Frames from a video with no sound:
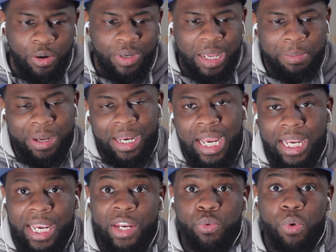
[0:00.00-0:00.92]
they be
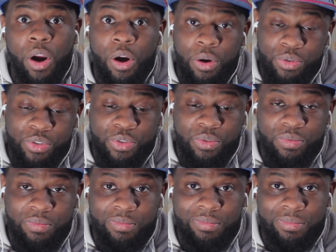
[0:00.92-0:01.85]
like in rehearsal,
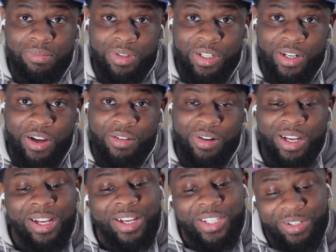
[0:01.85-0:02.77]

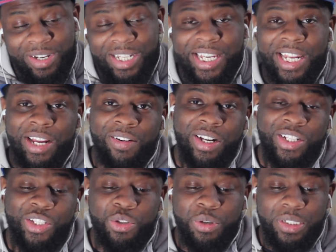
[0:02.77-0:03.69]
So let's get on
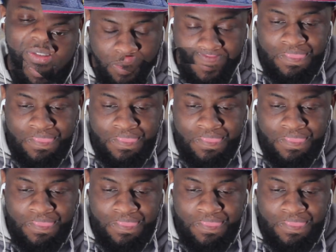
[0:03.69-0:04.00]
into it.